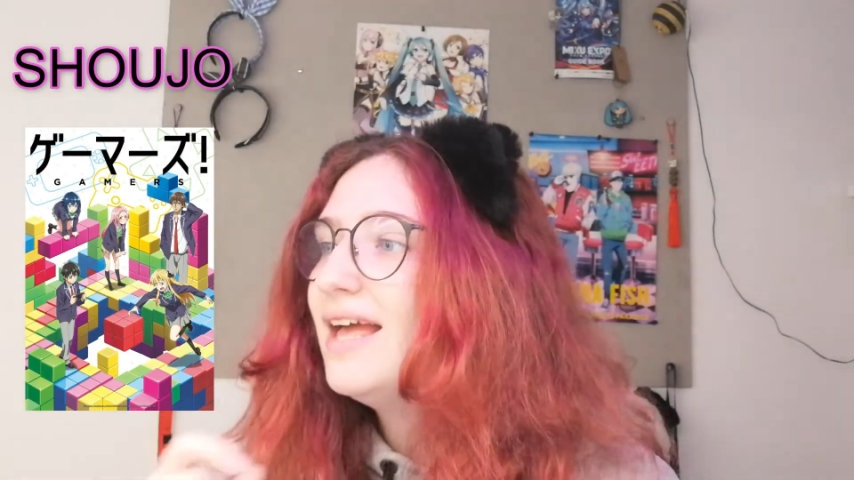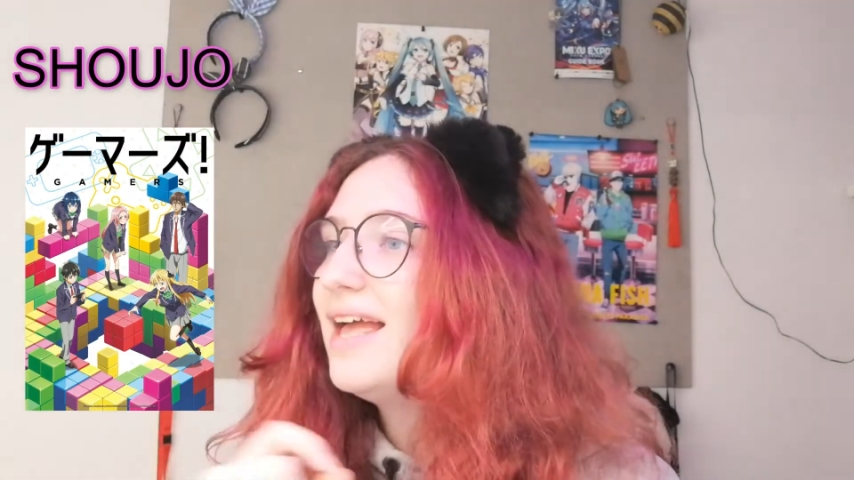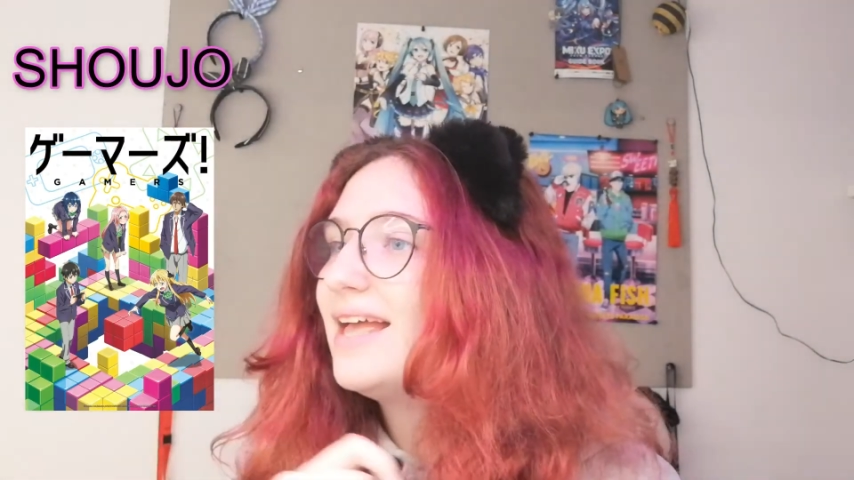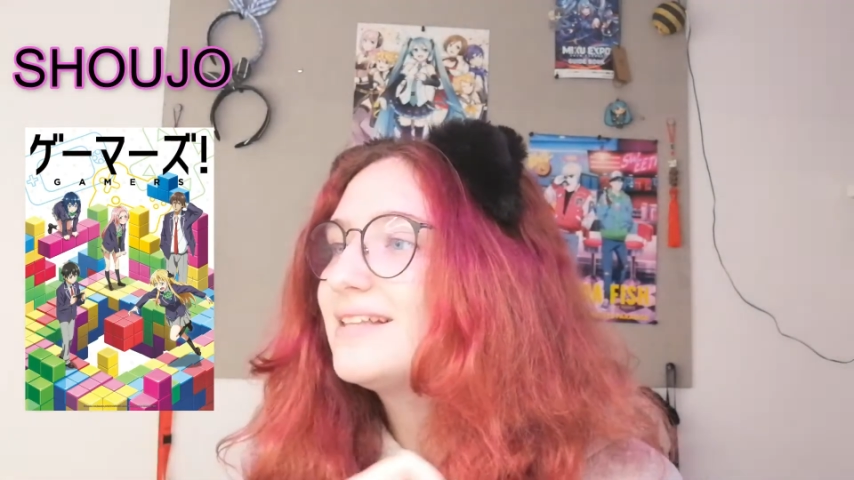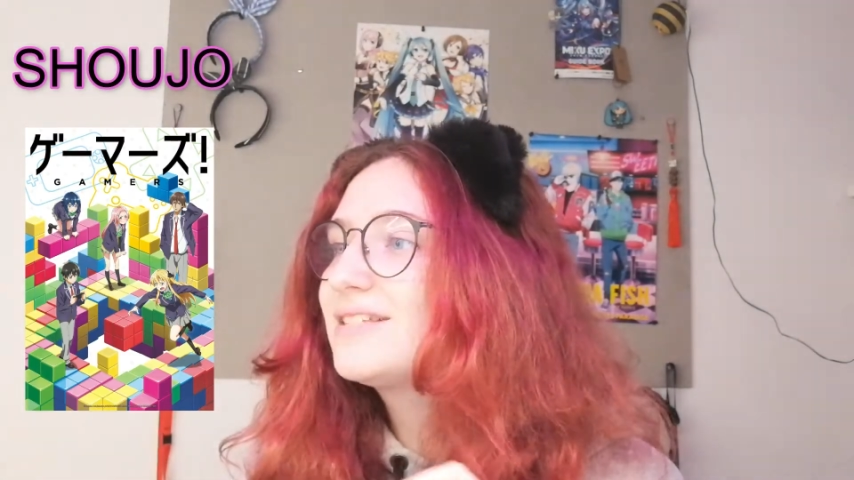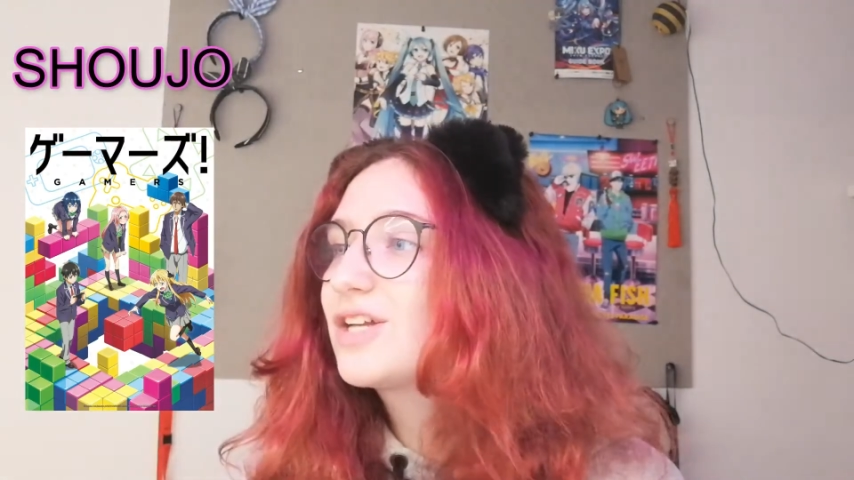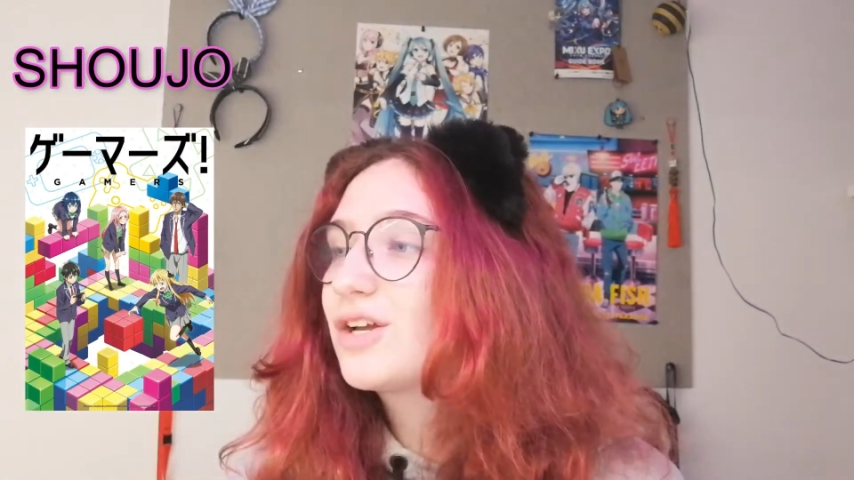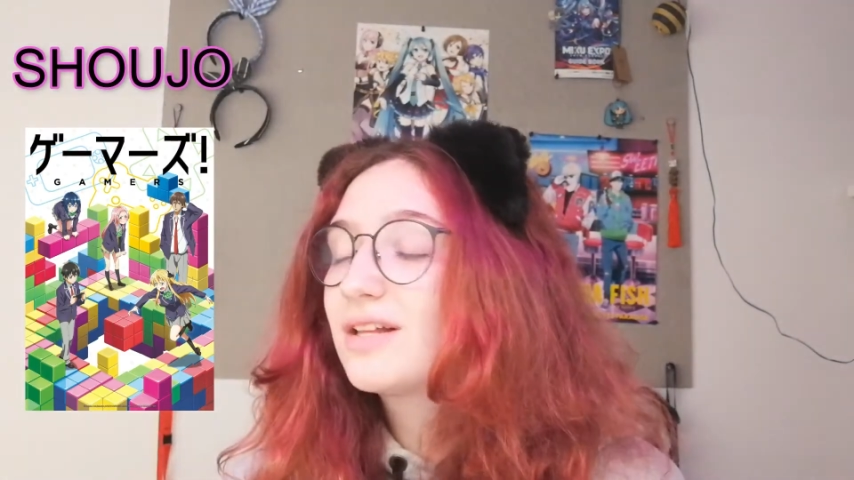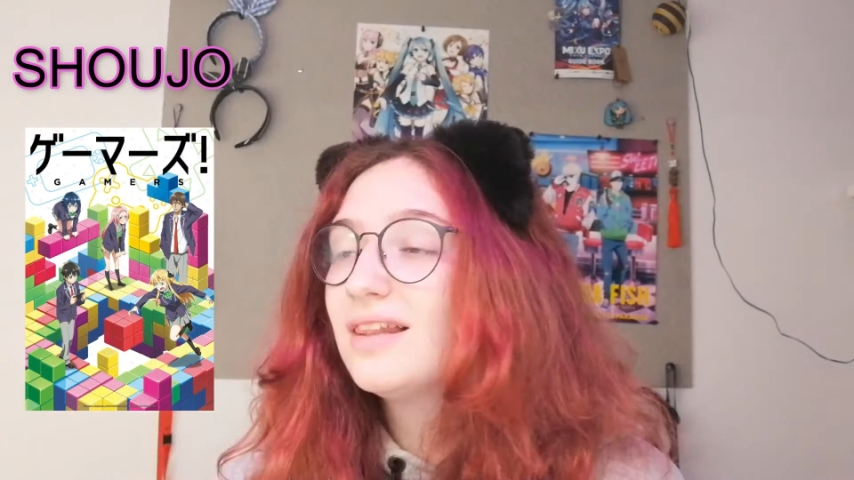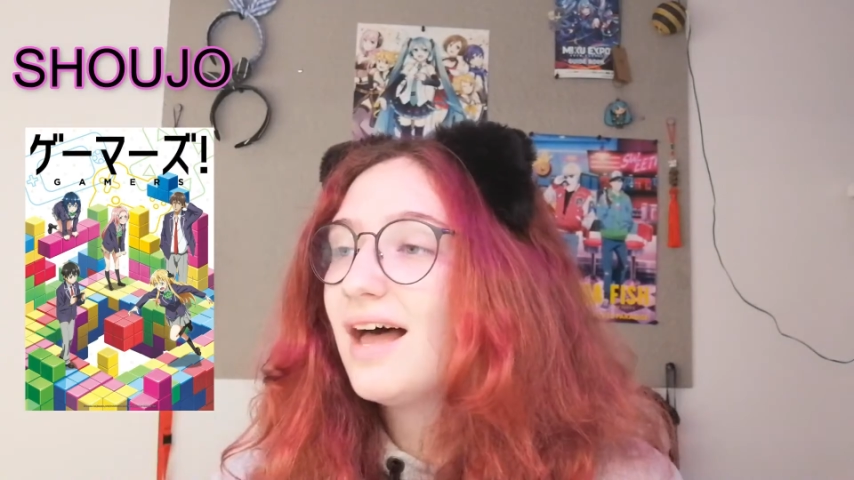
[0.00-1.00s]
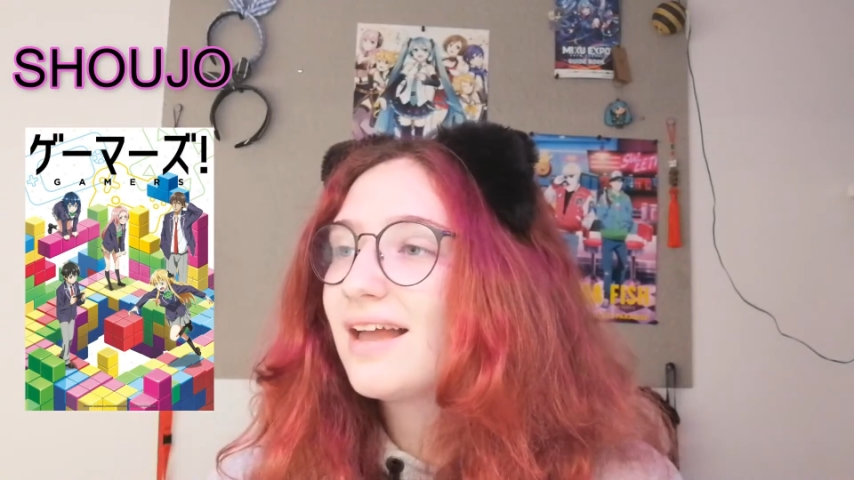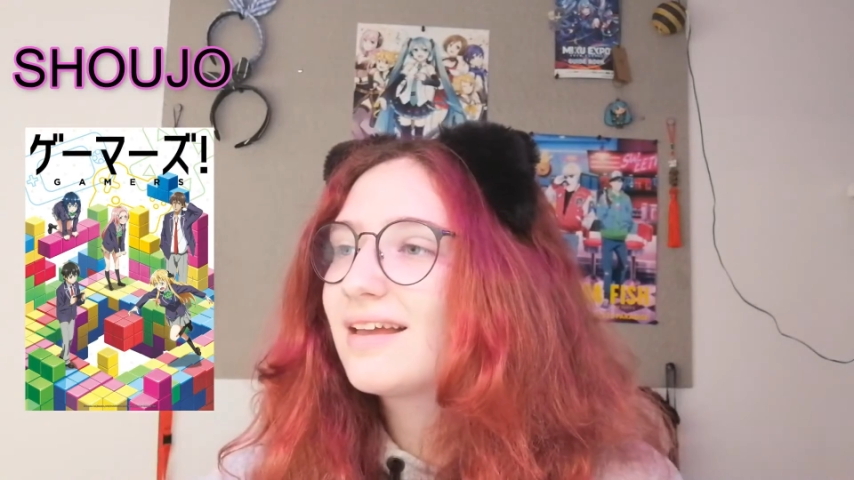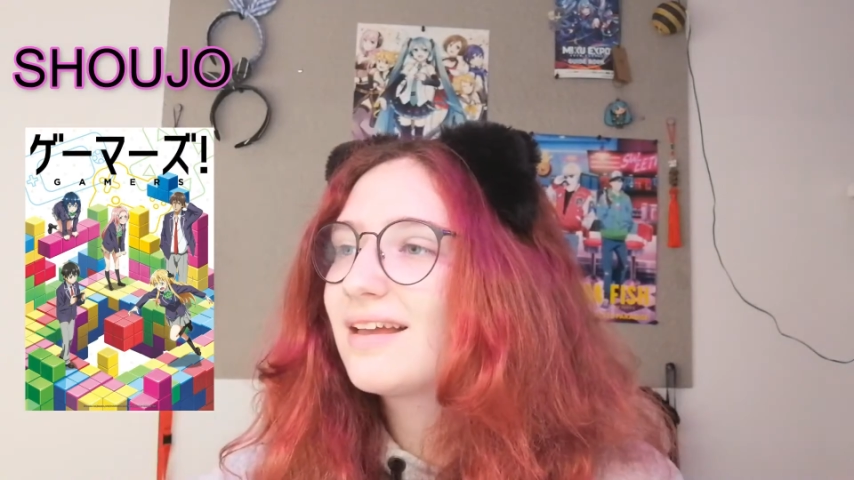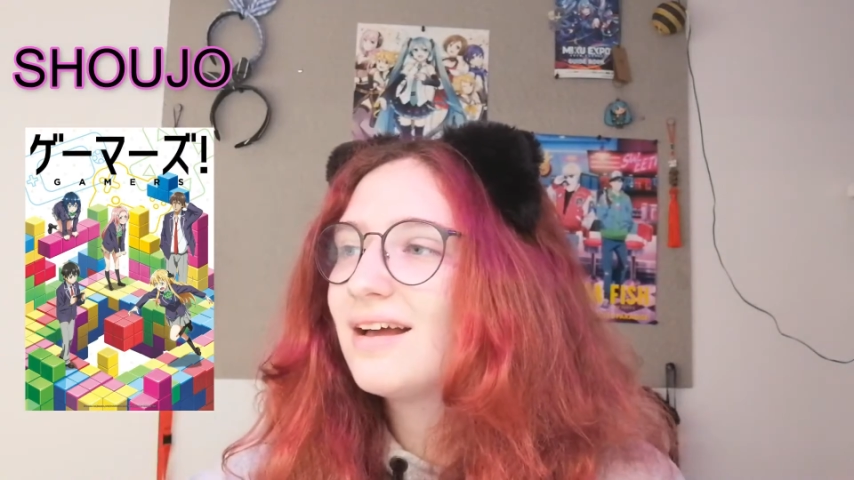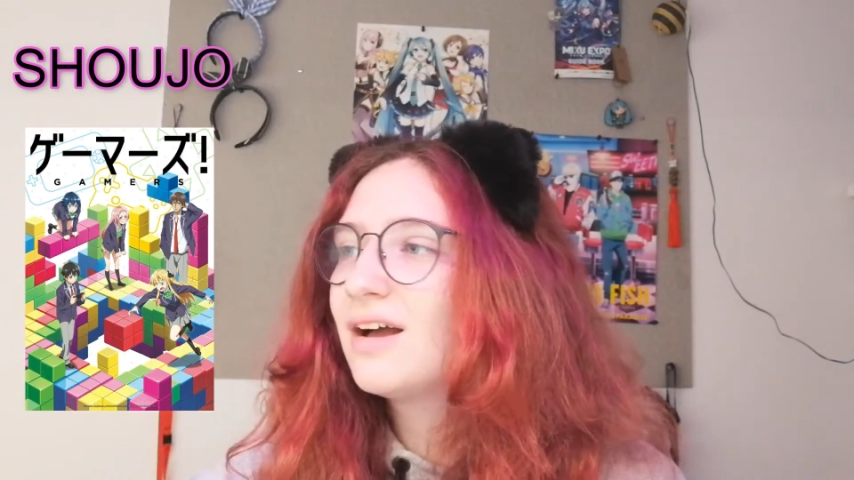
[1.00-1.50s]
It's
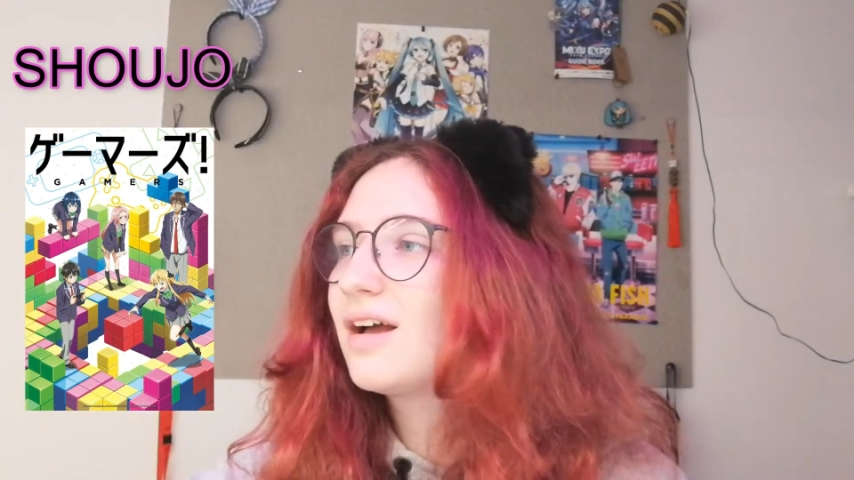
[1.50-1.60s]
like